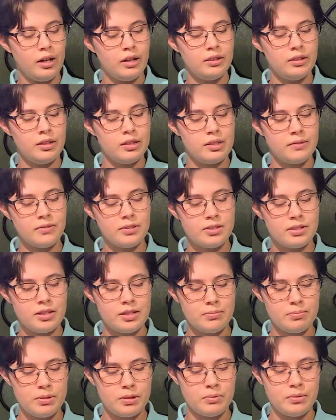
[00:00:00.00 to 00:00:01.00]
the differences
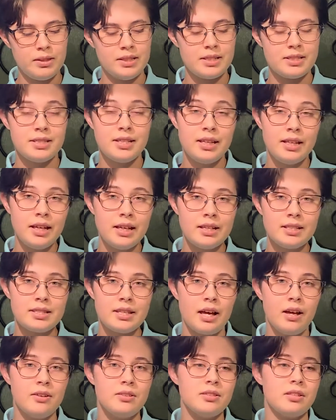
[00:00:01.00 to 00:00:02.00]
between the stinging
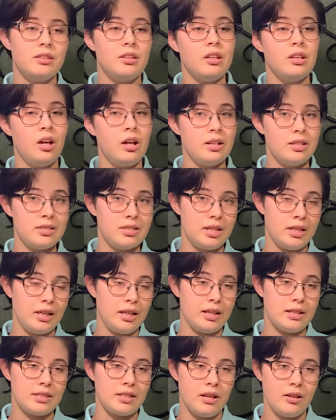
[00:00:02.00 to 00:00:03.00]
cells and the non-stinging
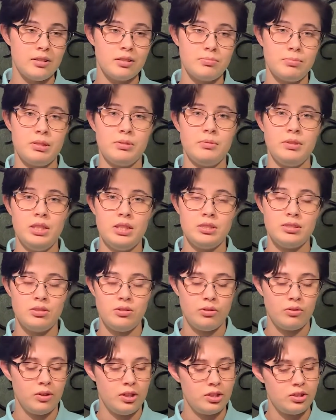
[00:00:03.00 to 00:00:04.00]
cells between these two
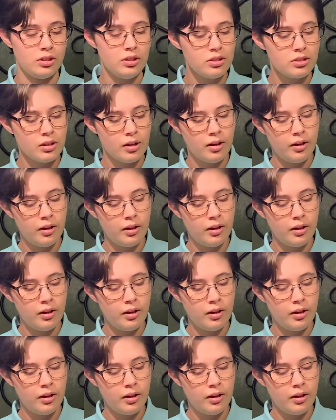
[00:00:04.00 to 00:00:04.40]
creatures.